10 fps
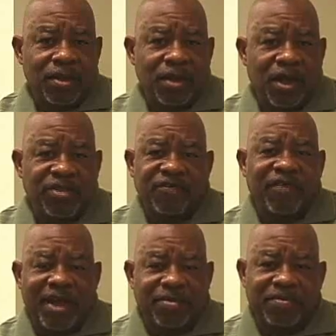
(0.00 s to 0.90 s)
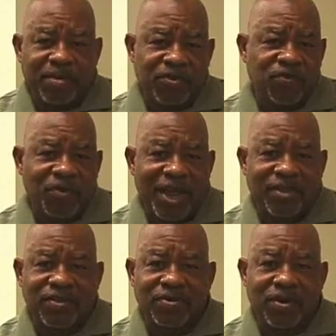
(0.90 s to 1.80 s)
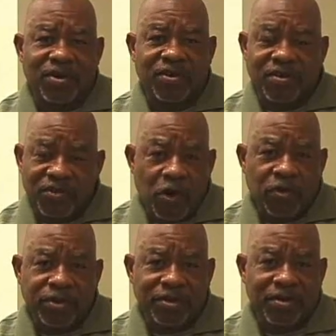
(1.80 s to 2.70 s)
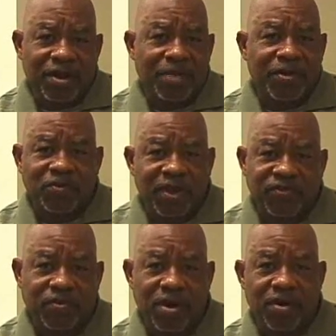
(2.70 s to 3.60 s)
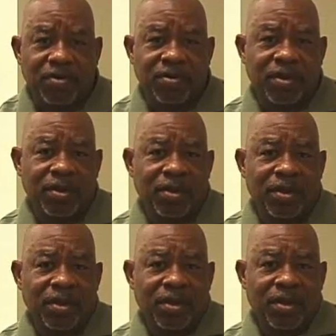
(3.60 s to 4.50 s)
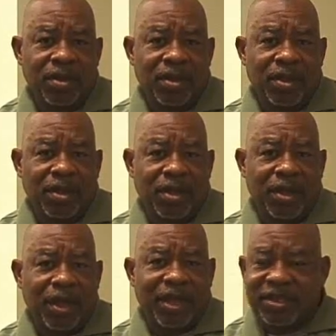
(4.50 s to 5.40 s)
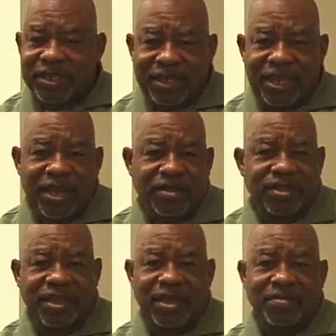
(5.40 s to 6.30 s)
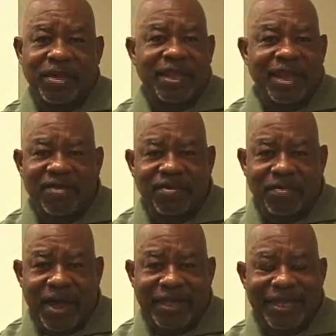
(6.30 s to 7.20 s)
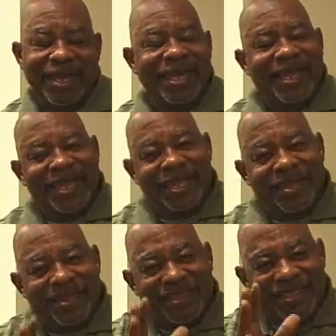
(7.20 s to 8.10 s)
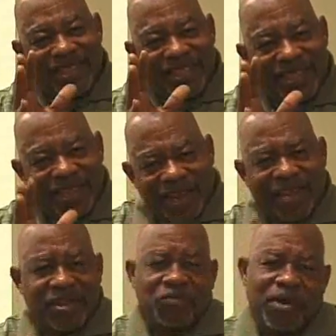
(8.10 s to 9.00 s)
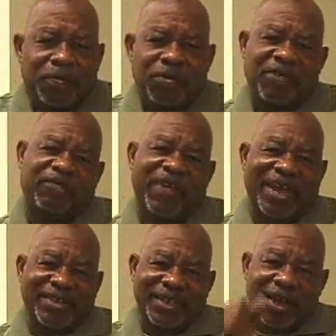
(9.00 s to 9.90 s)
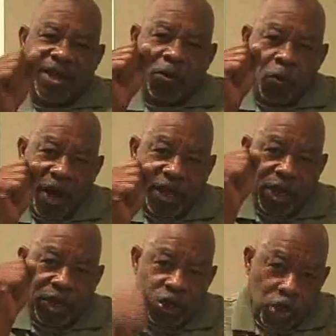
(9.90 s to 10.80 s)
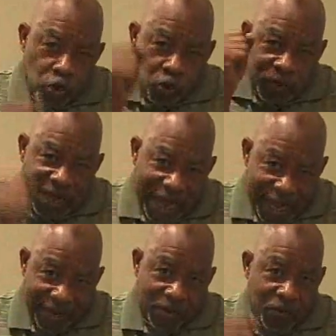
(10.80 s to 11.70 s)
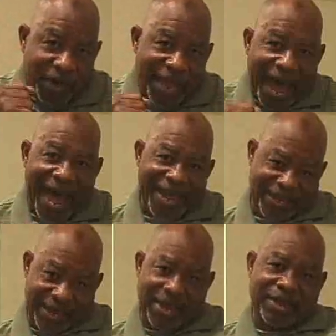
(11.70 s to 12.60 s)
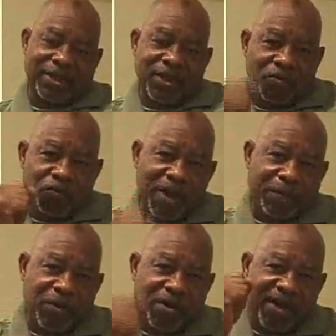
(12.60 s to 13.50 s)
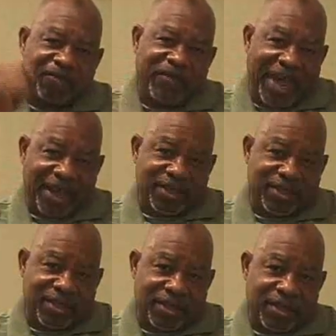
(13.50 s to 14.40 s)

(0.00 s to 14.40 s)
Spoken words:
Other family members ran to her and holding her up, and what's wrong? And she tells them and everybody, look at the ripple effects, what you done, what I done, the ripple effects.